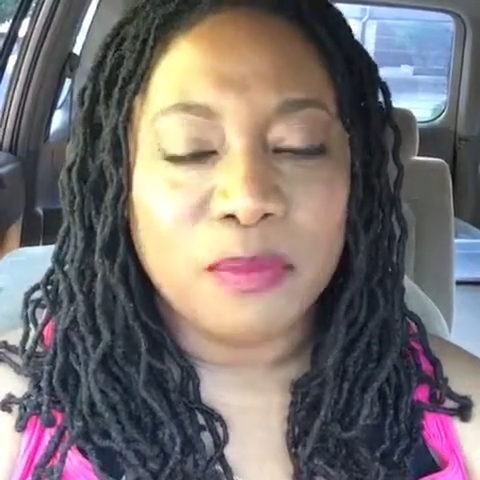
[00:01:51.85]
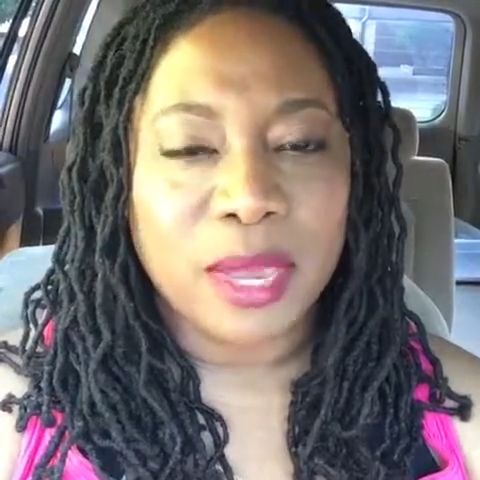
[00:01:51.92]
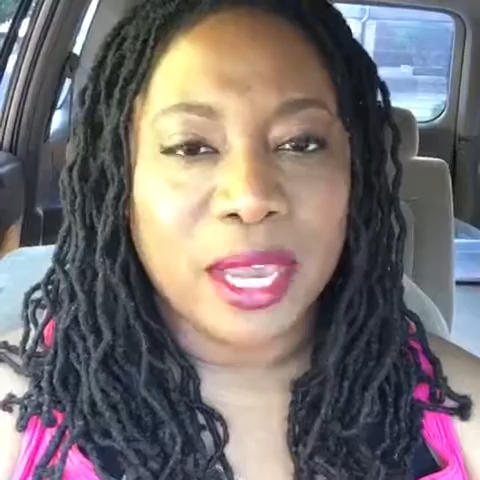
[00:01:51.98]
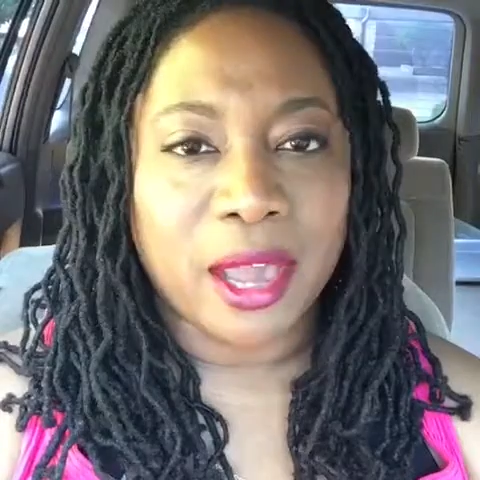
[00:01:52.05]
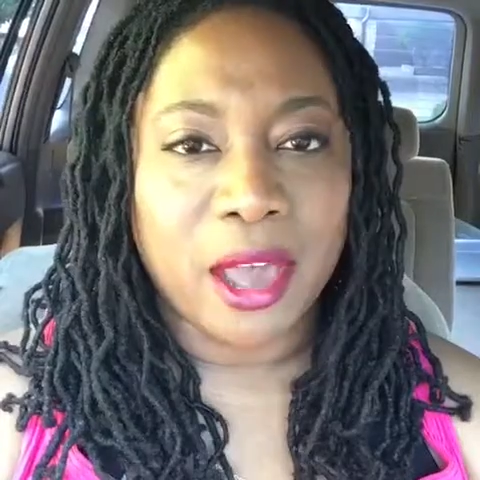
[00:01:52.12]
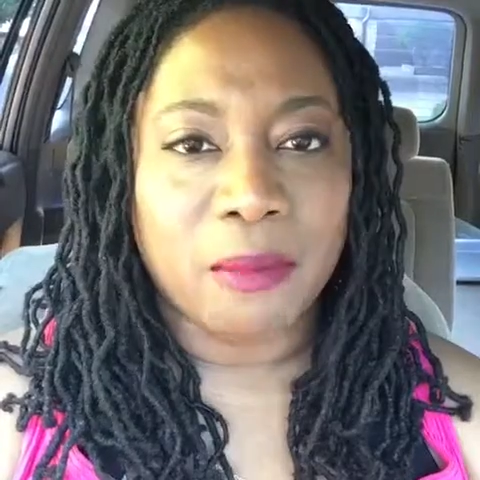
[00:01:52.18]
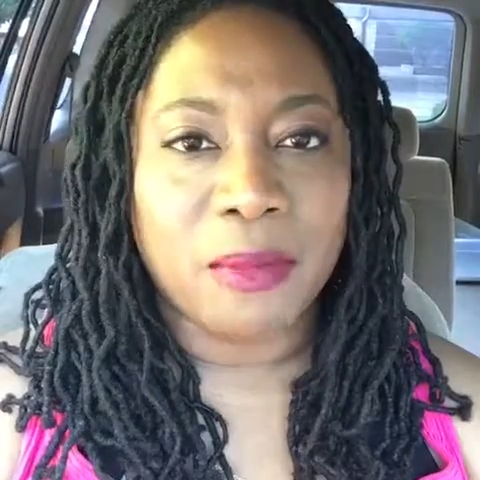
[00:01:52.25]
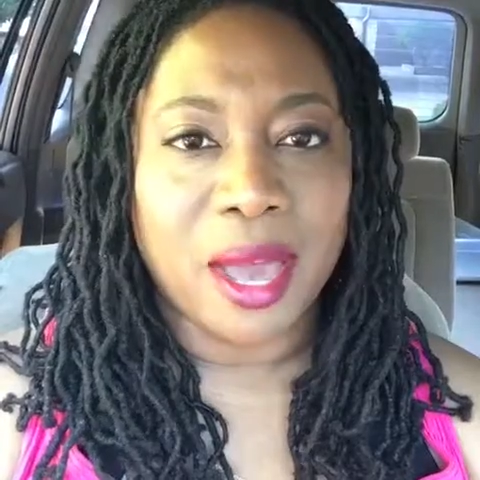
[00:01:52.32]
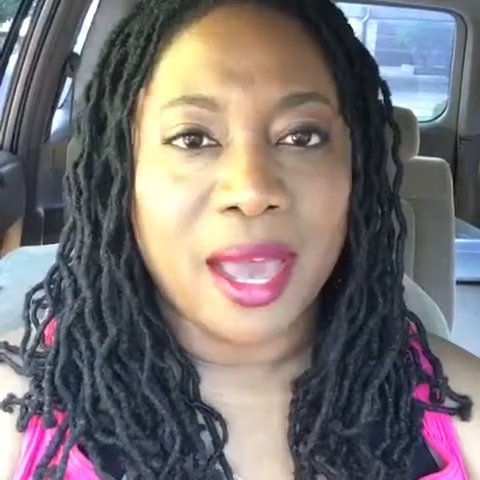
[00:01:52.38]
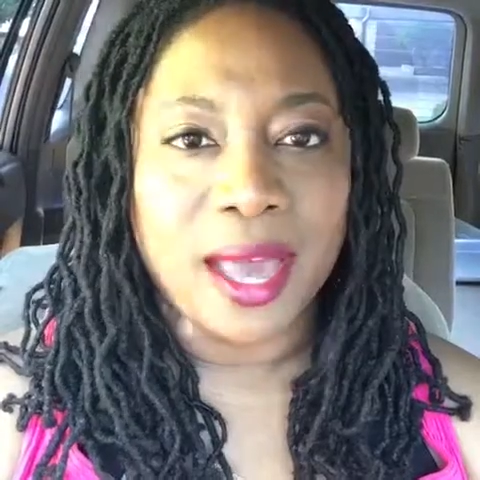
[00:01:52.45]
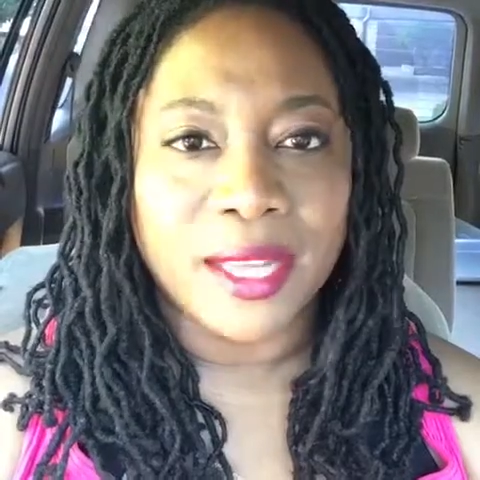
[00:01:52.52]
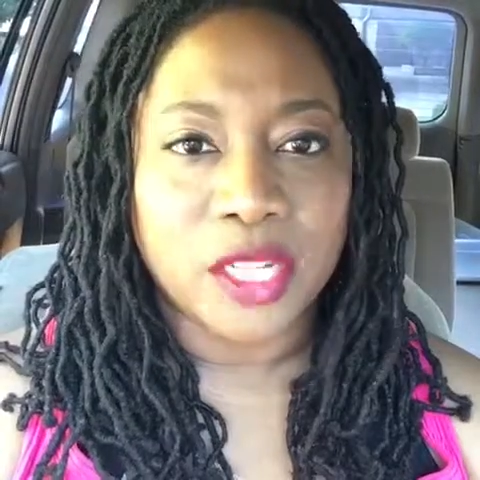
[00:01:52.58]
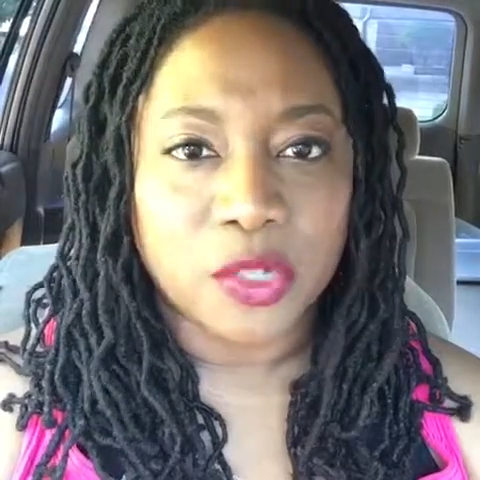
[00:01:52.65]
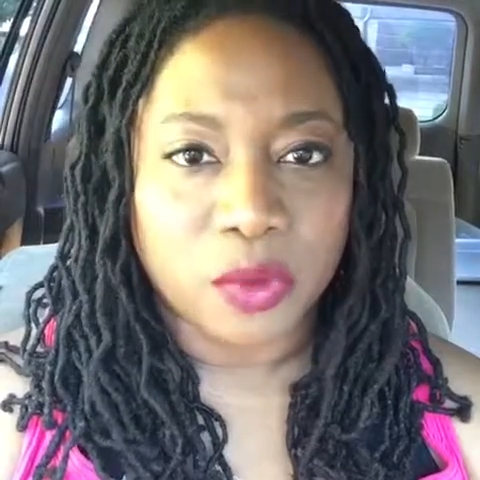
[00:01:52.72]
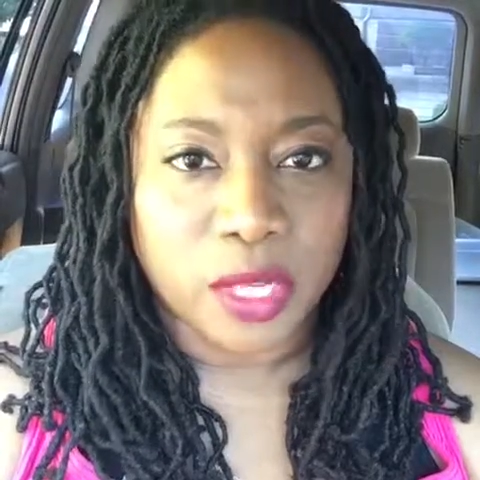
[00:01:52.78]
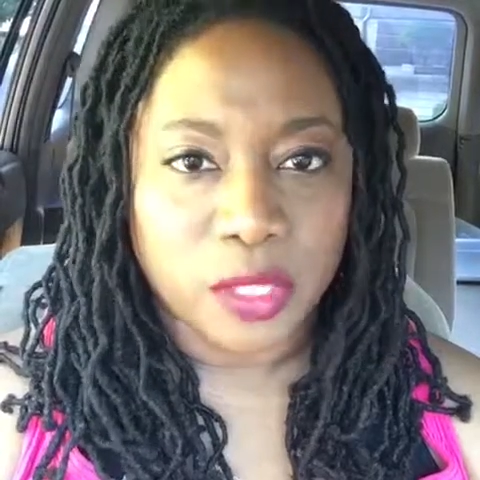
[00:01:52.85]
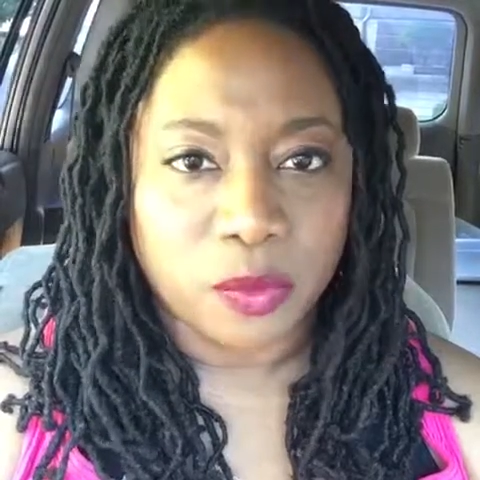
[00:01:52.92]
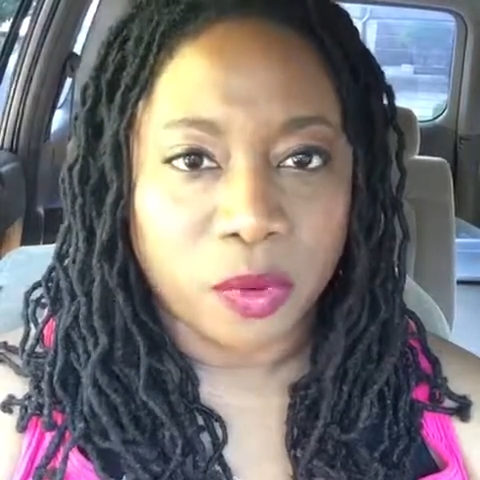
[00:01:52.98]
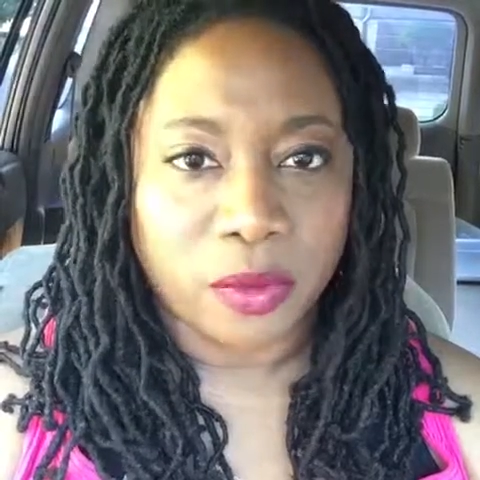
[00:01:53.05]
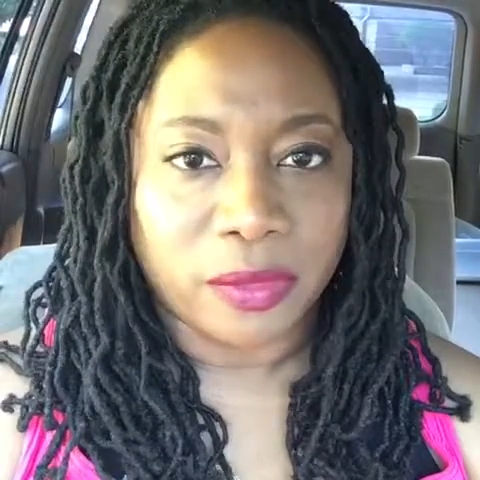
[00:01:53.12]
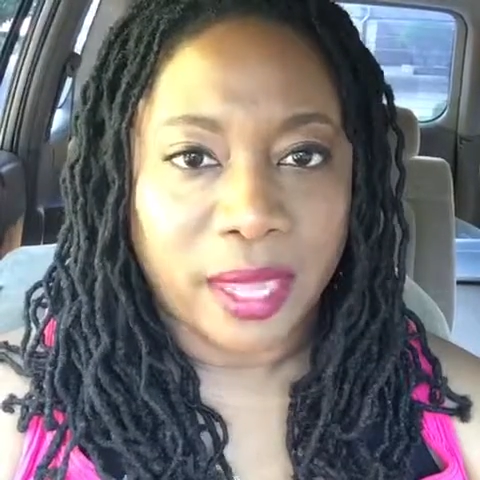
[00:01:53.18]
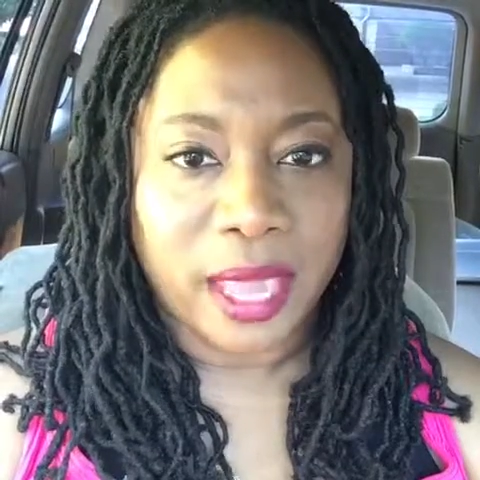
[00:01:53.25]
become
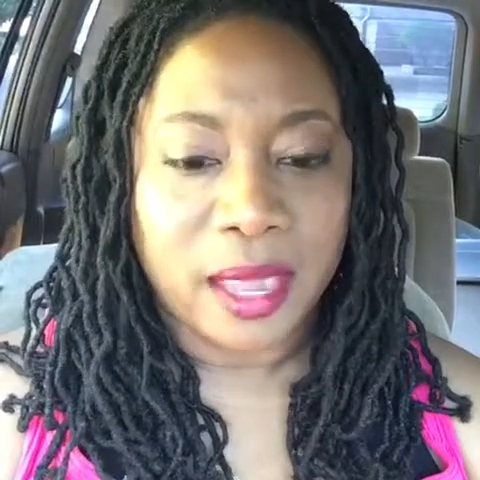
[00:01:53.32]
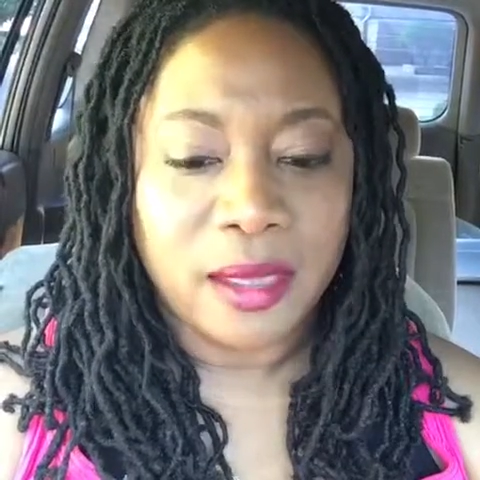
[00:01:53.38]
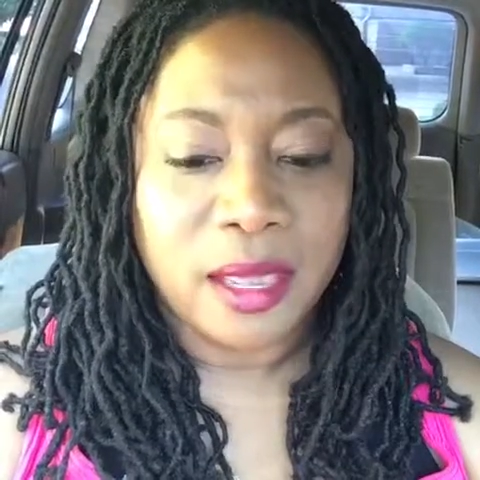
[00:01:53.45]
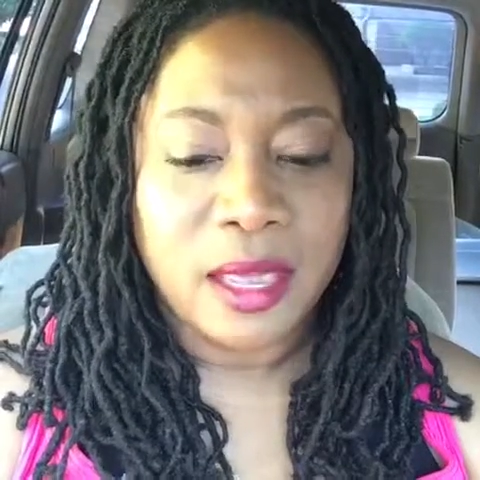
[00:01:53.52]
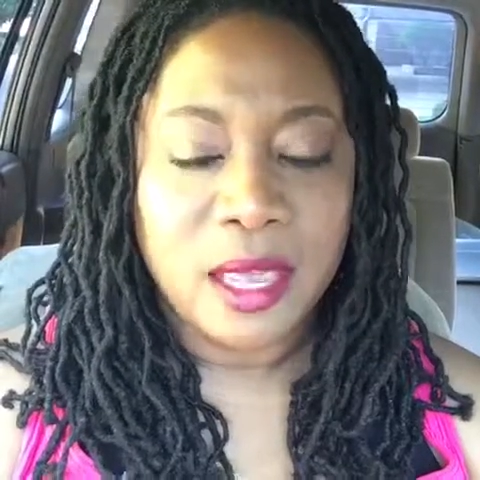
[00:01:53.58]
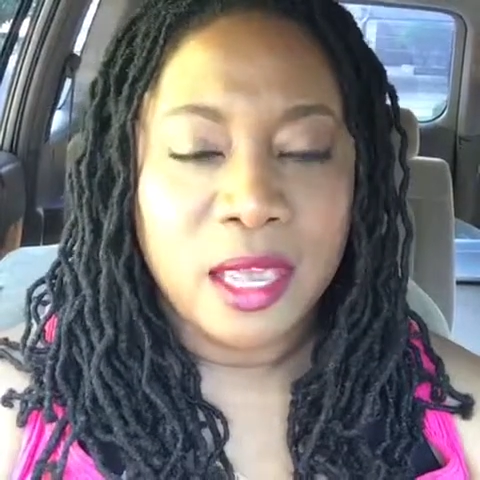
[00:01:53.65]
untrustworthy